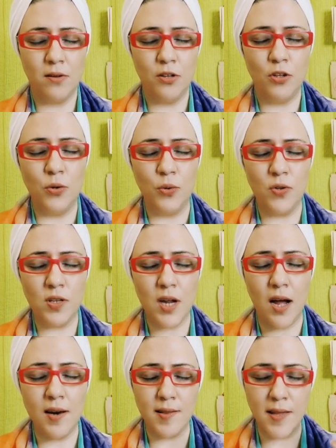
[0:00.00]
you
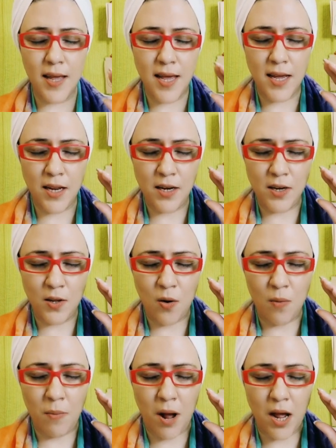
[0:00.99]
start saying in
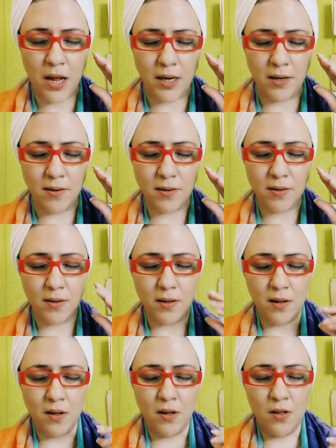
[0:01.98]
your mind,
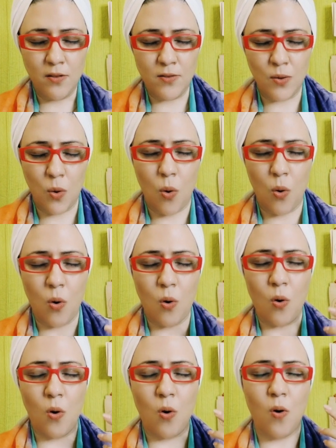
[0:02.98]

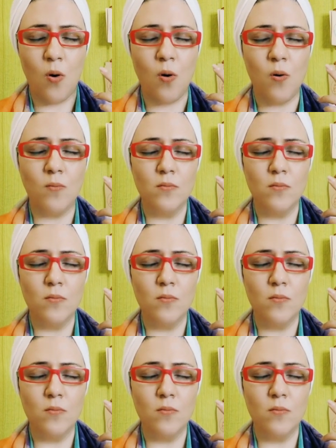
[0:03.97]
so